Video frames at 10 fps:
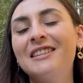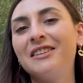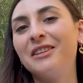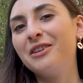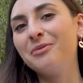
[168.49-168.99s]

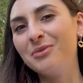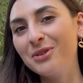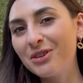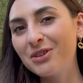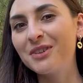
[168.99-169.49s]
to learn
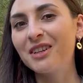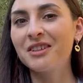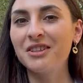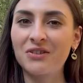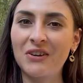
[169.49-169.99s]

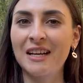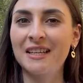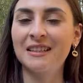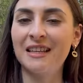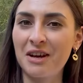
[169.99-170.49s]
beautiful
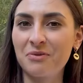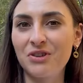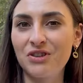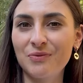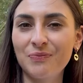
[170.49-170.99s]
Ukrainian
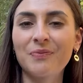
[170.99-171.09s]
language.